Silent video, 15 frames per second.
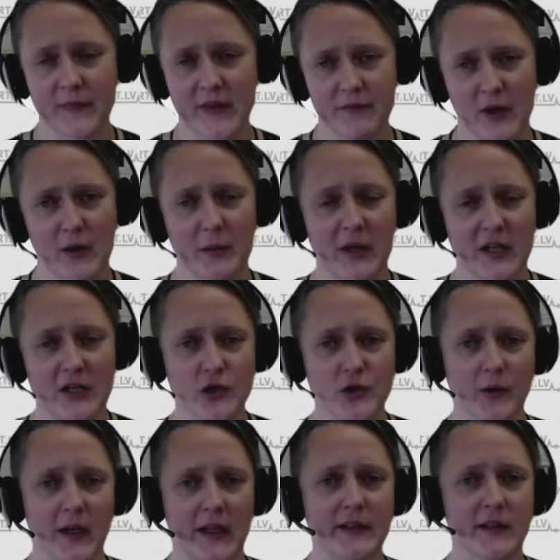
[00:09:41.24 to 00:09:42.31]
very much
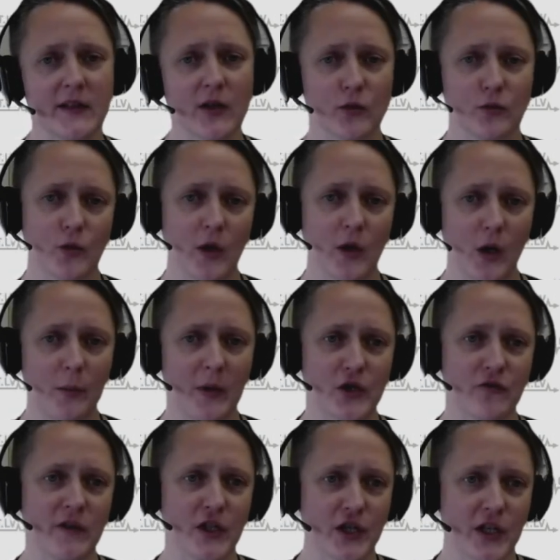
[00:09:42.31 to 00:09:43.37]
related to how much
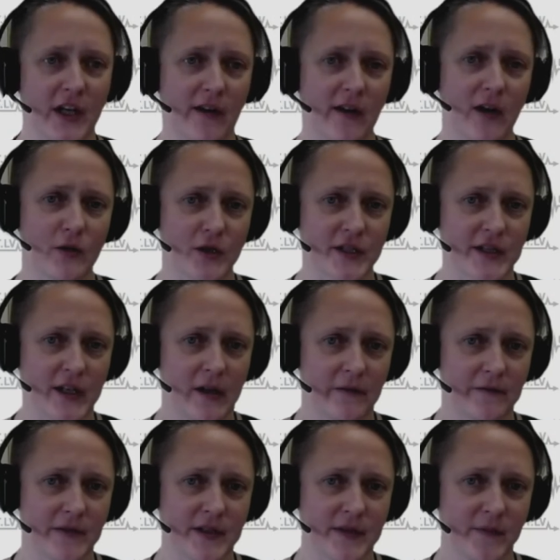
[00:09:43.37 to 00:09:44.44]
we share
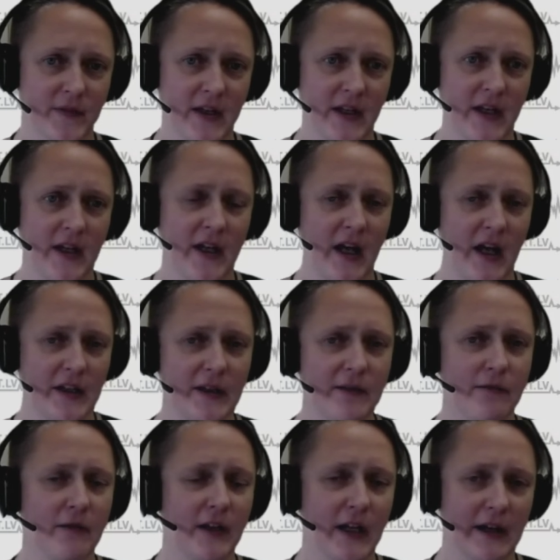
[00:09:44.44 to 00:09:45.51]
ourselves. And
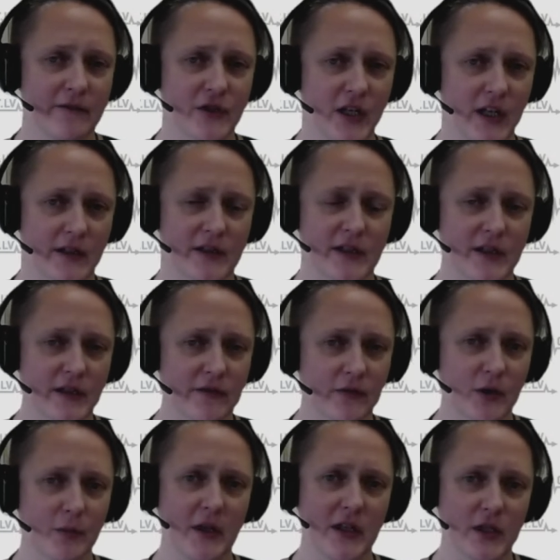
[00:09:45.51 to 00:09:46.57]
if we have shared this
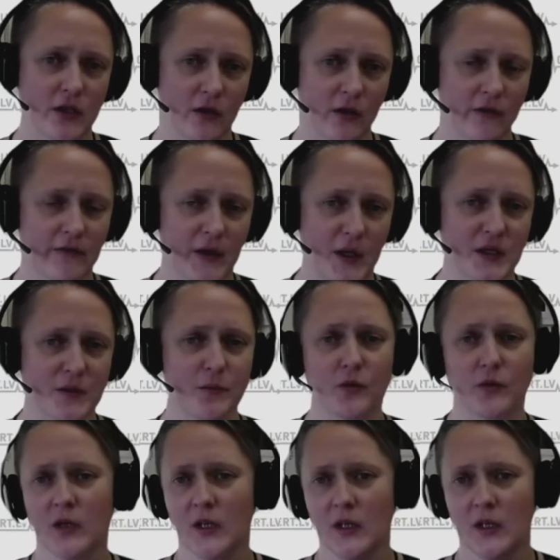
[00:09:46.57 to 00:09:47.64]
information on
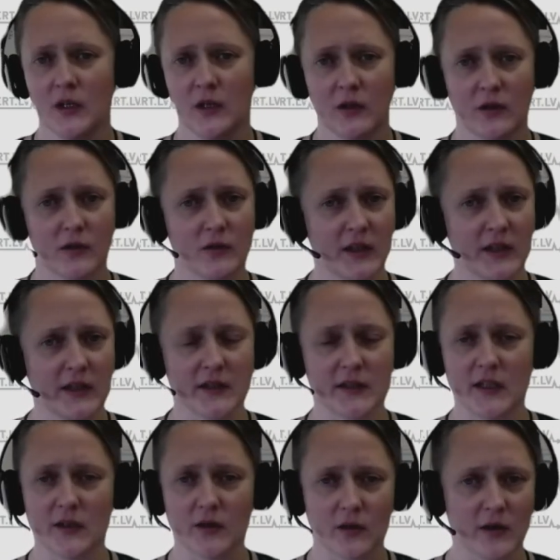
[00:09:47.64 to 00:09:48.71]
Facebook, on
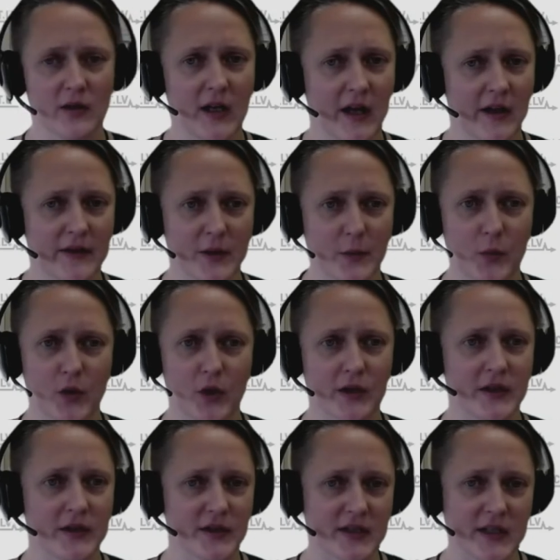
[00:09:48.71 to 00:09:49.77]
LinkedIn, on other
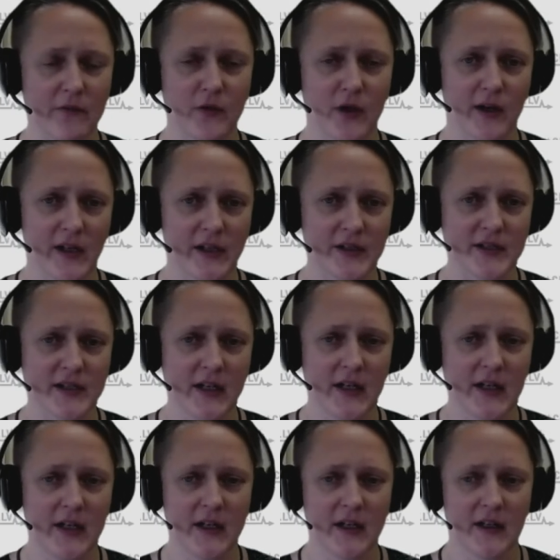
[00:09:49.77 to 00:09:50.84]
portals, somewhere else,
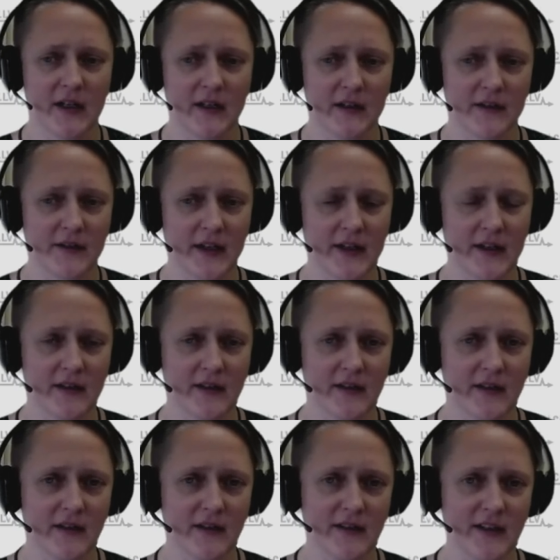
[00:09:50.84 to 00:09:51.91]
then
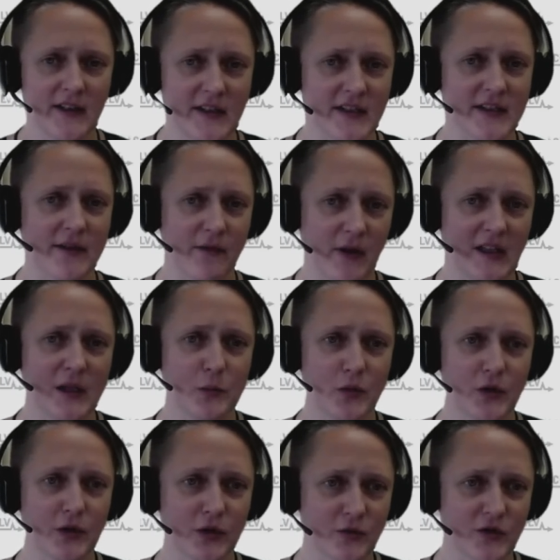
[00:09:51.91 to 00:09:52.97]
it is
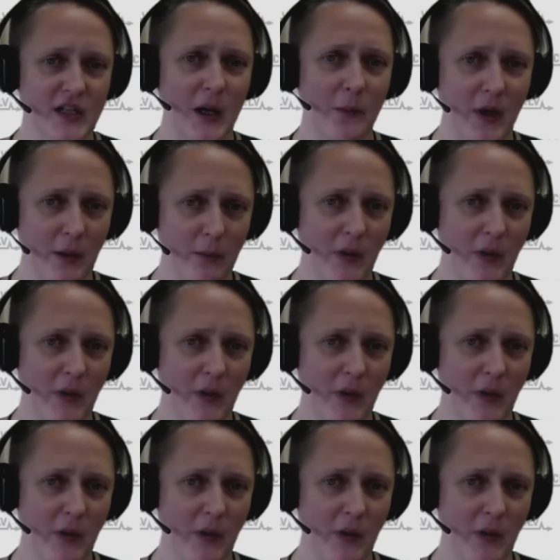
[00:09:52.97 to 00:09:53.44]
available to some